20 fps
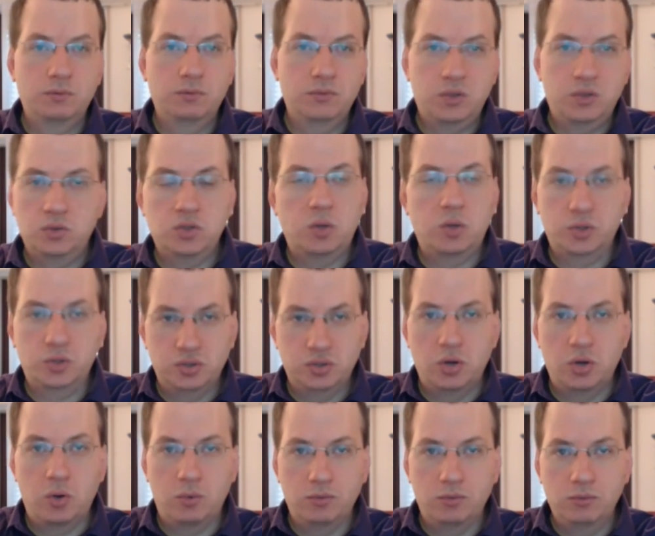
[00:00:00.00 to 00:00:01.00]
There is almost
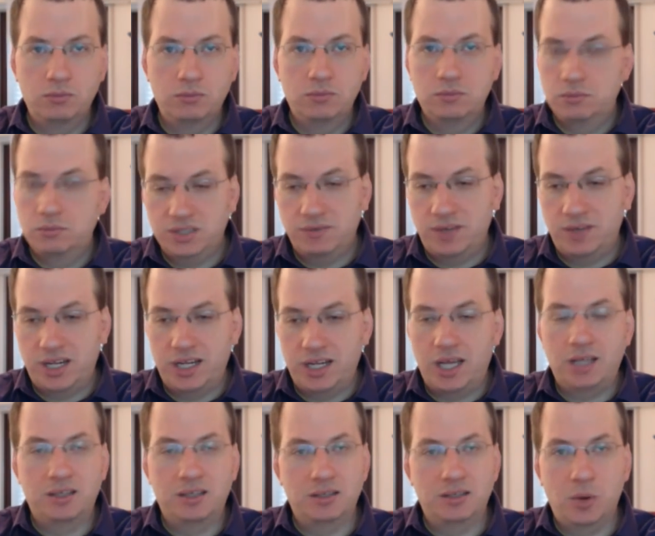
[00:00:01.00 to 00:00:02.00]
no civilian
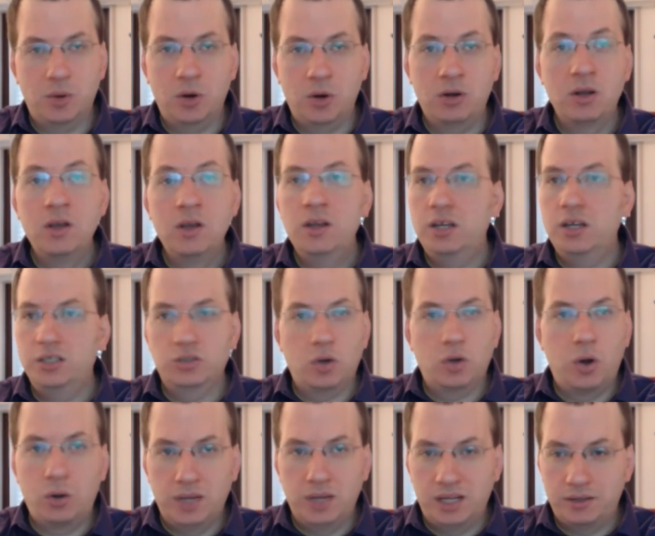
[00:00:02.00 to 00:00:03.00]
aid anymore. It's
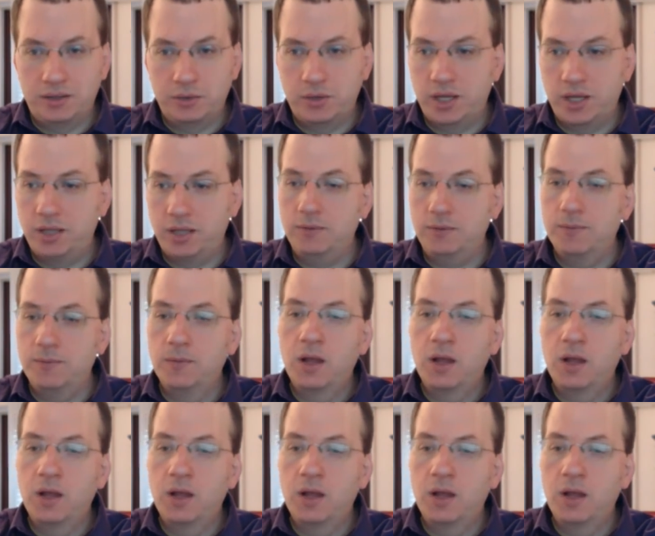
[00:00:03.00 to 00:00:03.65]
all military aid.